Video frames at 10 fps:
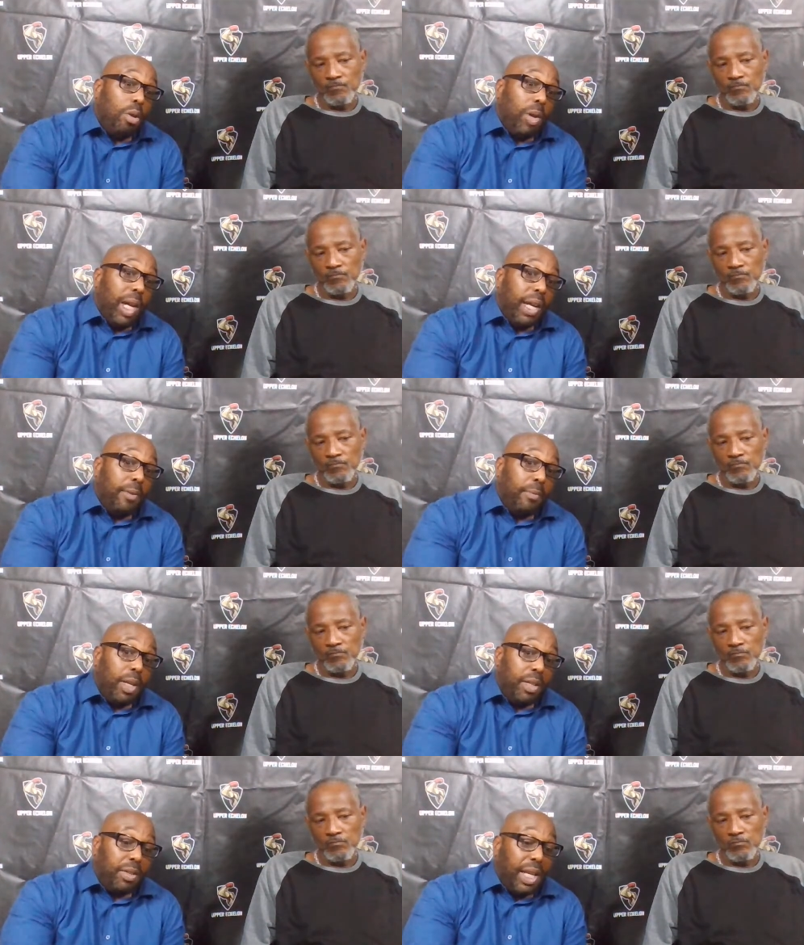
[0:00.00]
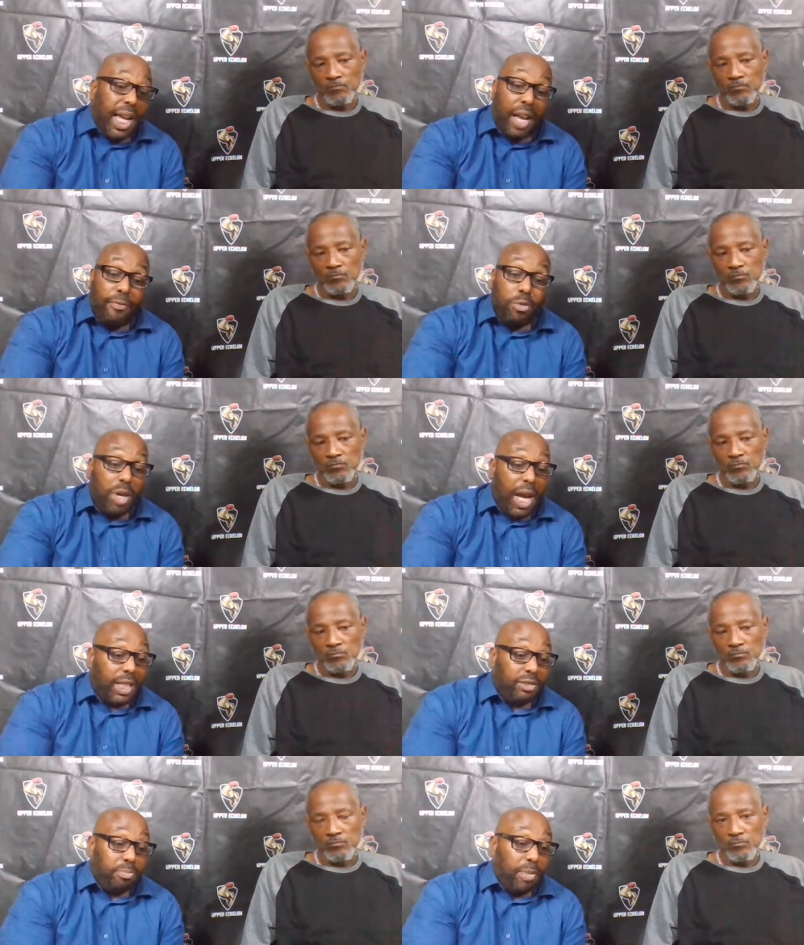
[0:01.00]
Speaker 1: and they have you
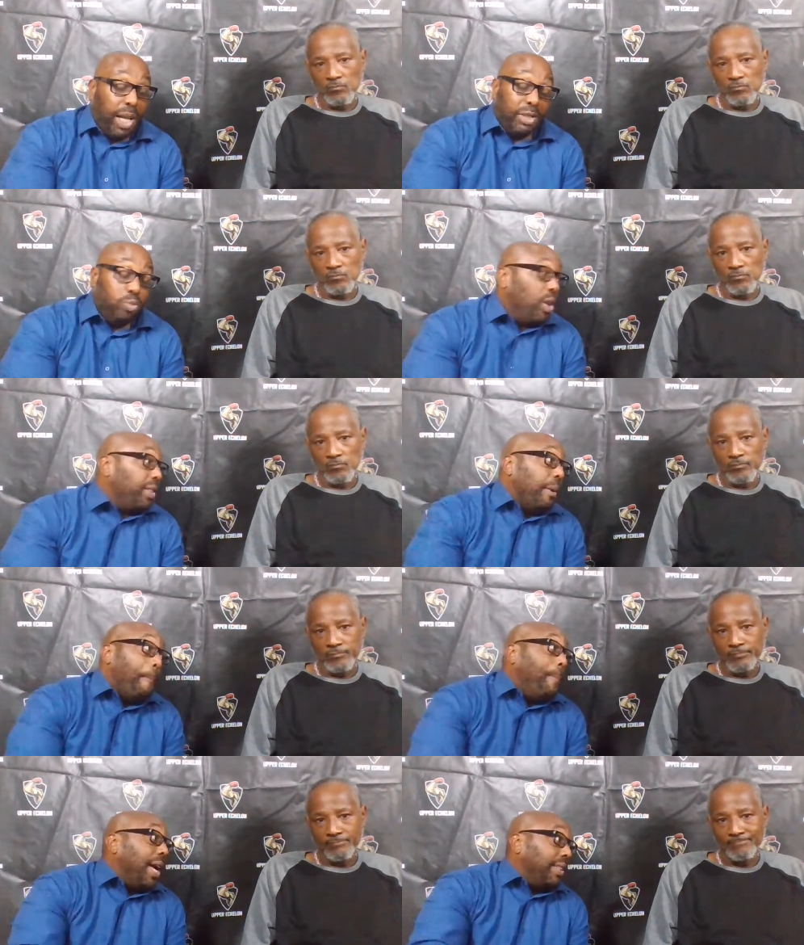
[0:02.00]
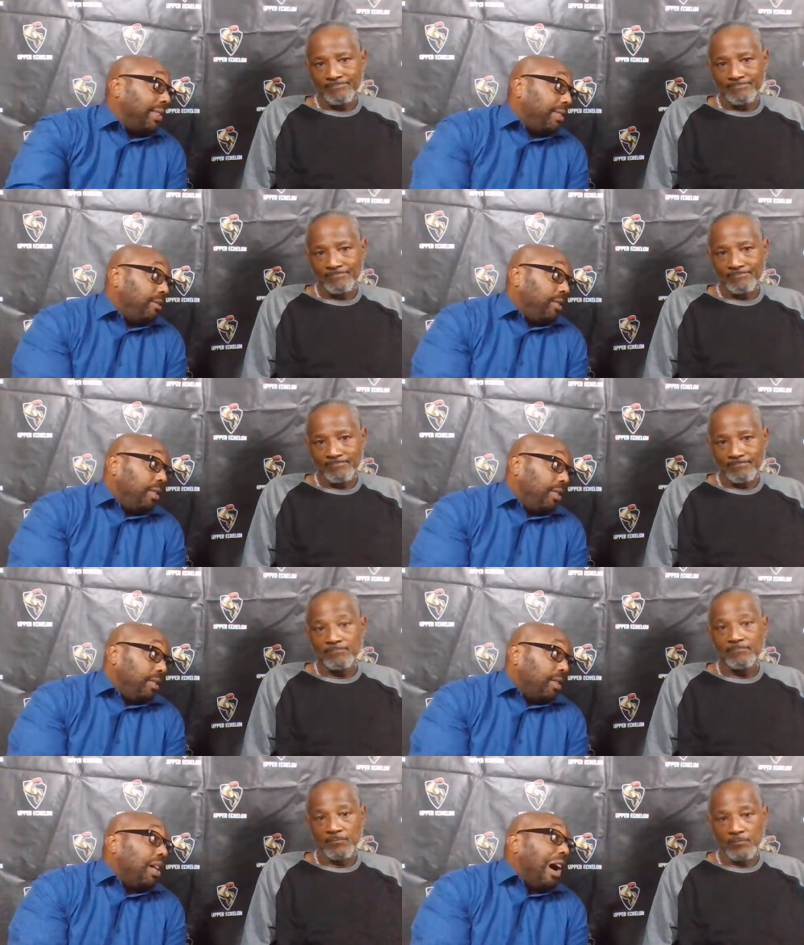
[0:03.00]
guys as one of the best
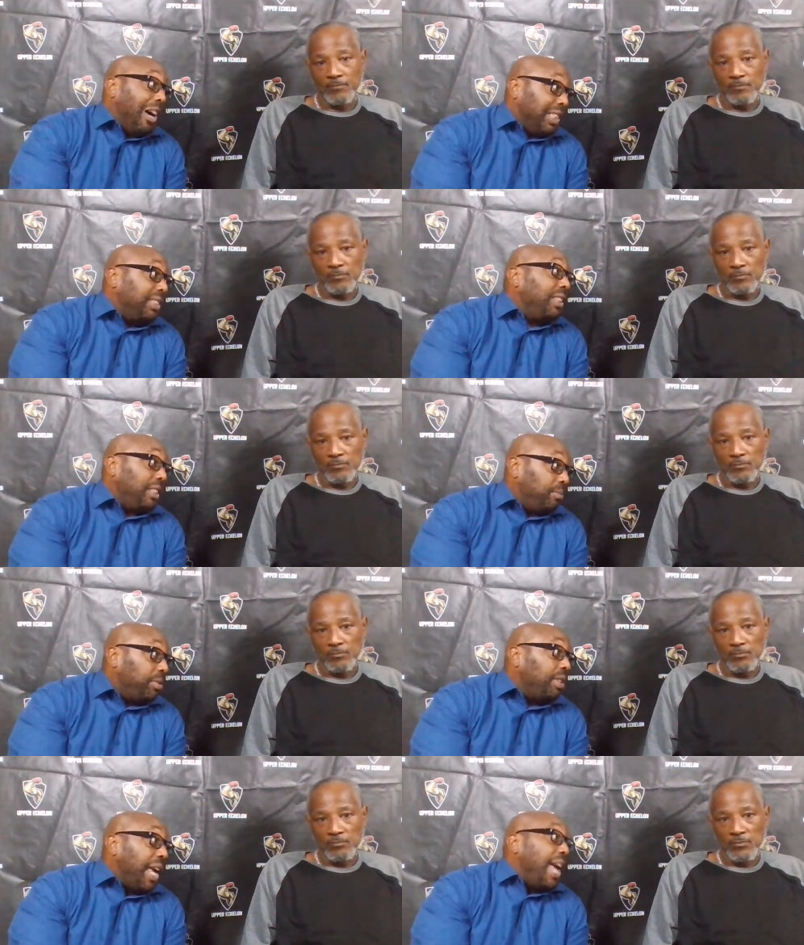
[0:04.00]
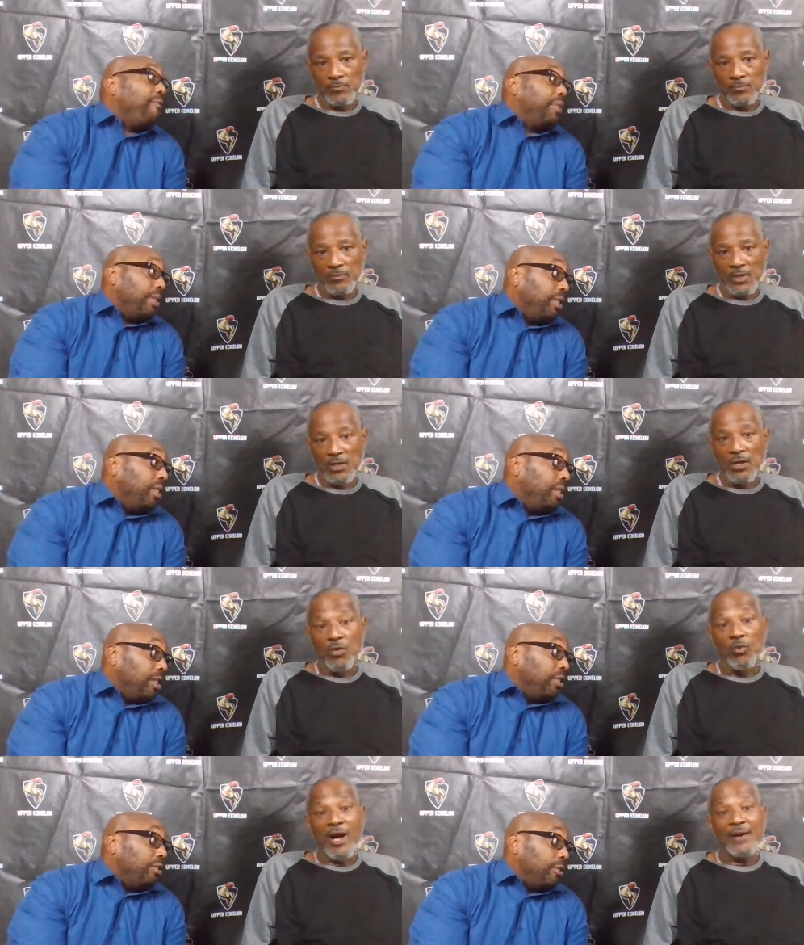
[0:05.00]
mm-hmm. college teams ever.
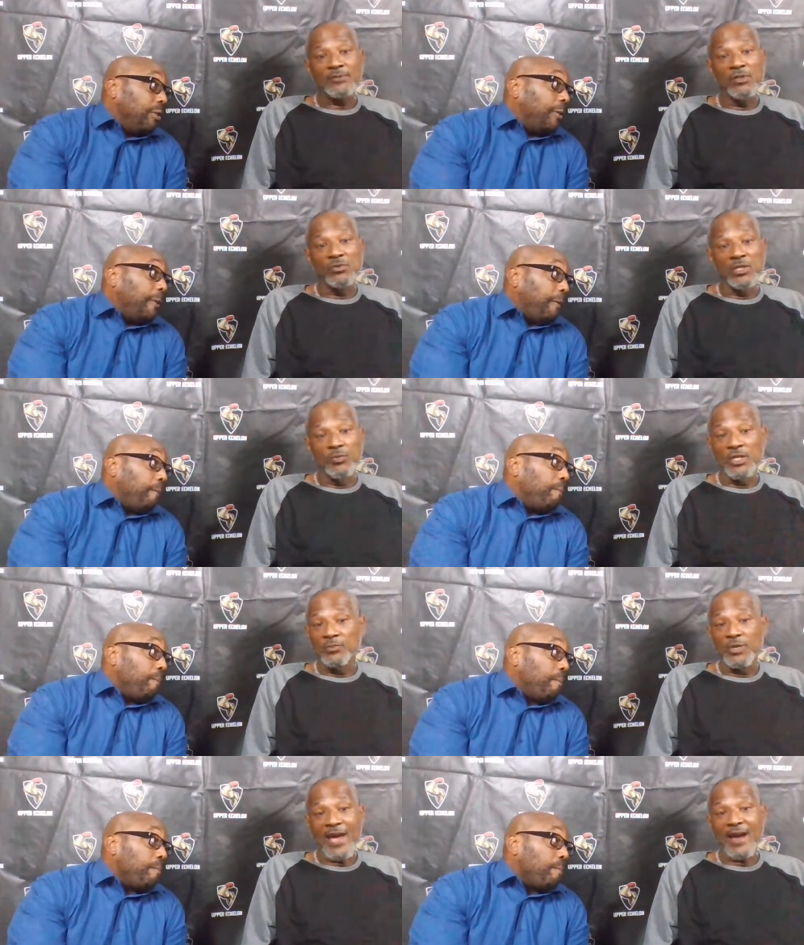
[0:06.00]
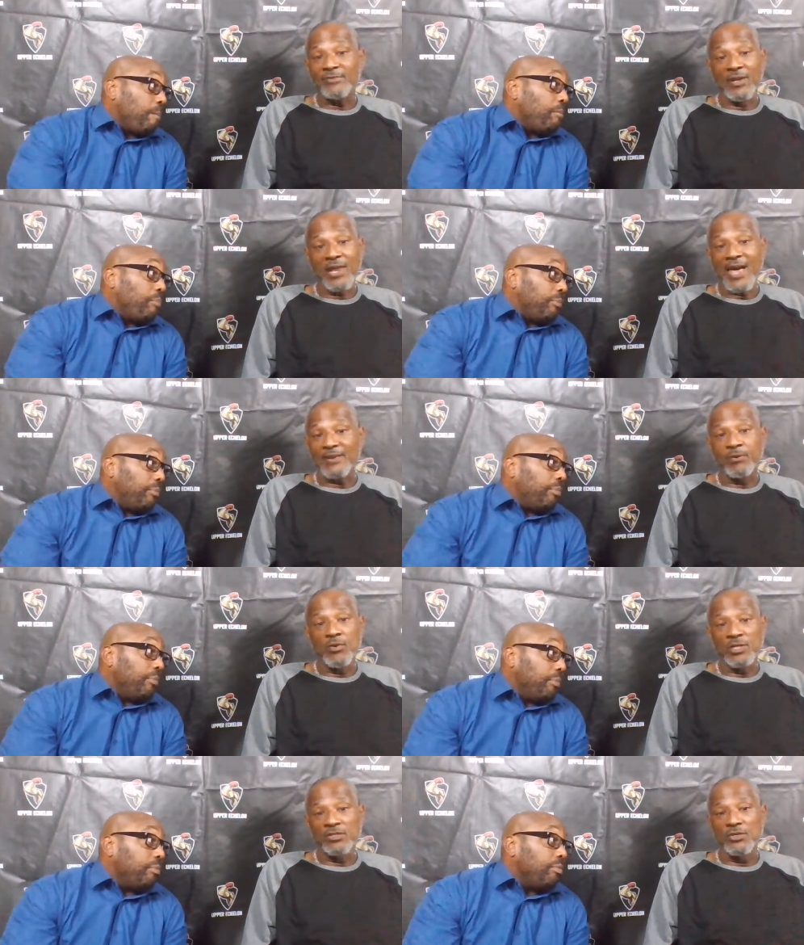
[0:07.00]
Speaker 2: Well, absolutely. We we averaged a lot of
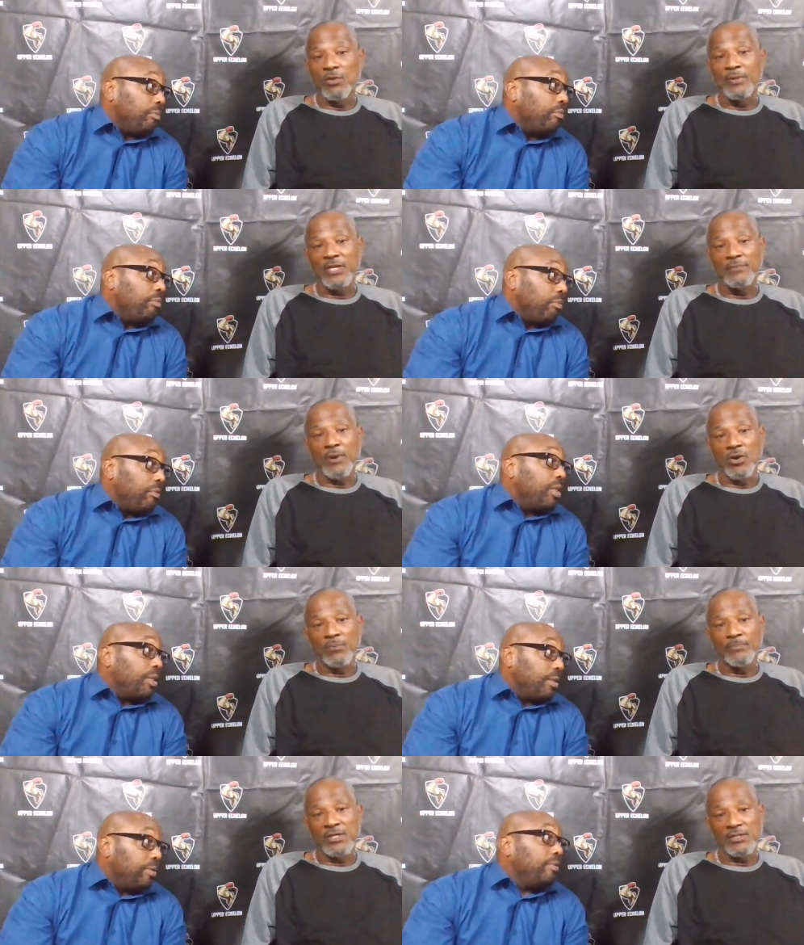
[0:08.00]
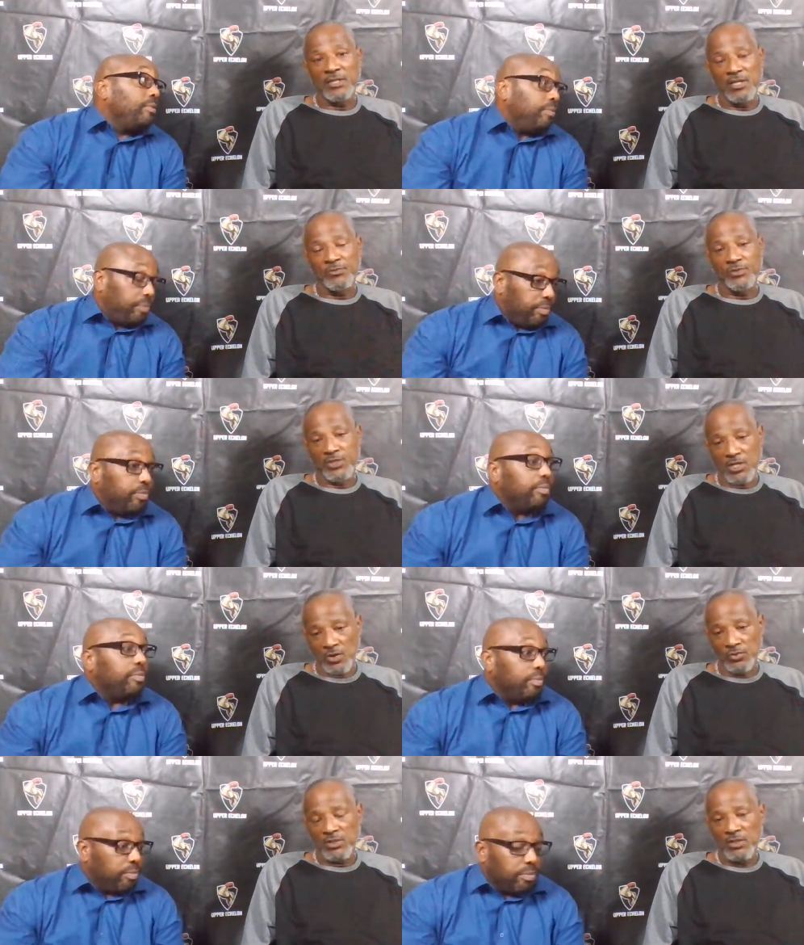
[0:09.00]
points. You know, Billy Ball, Billy Tubbs was the
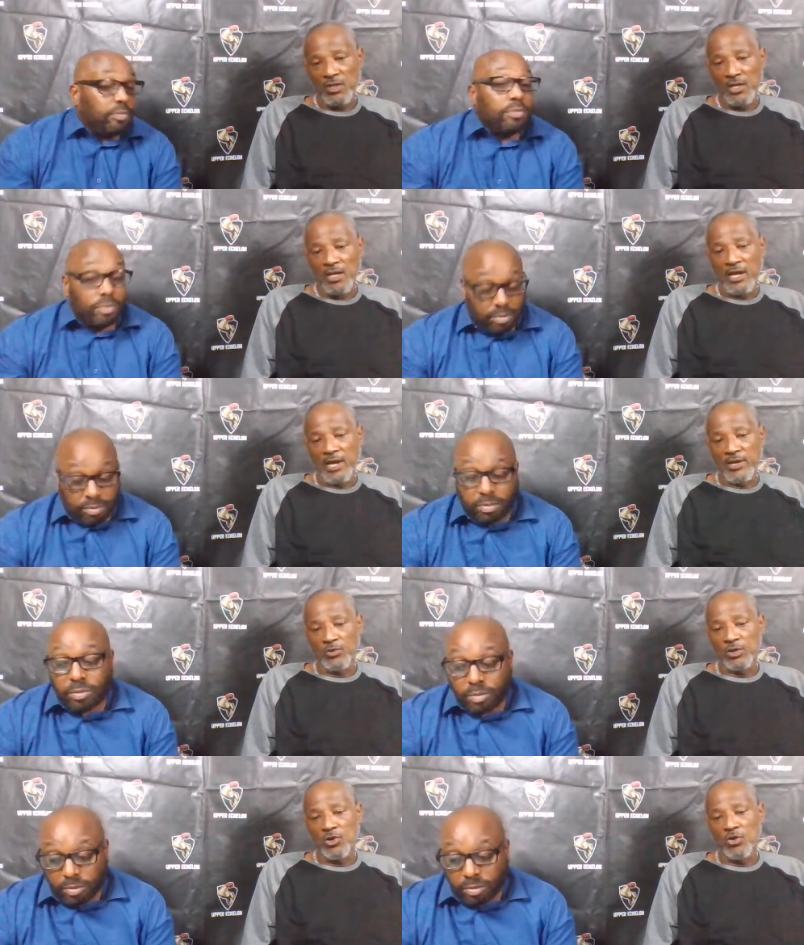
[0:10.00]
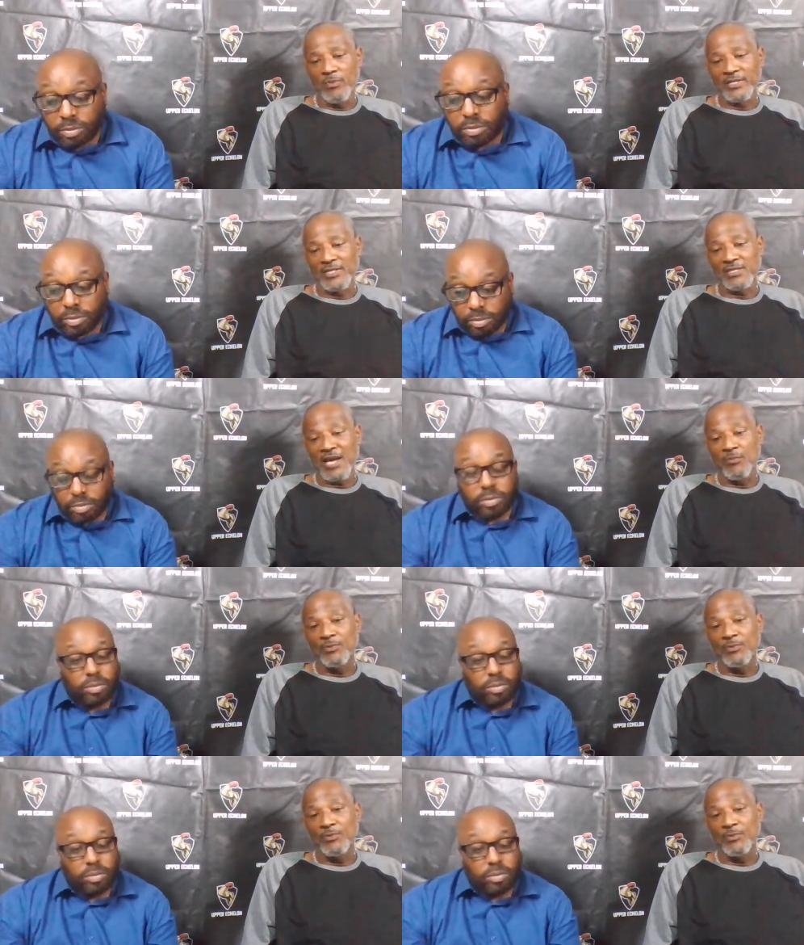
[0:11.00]
coach. Mm-hmm at Oklahoma at that time,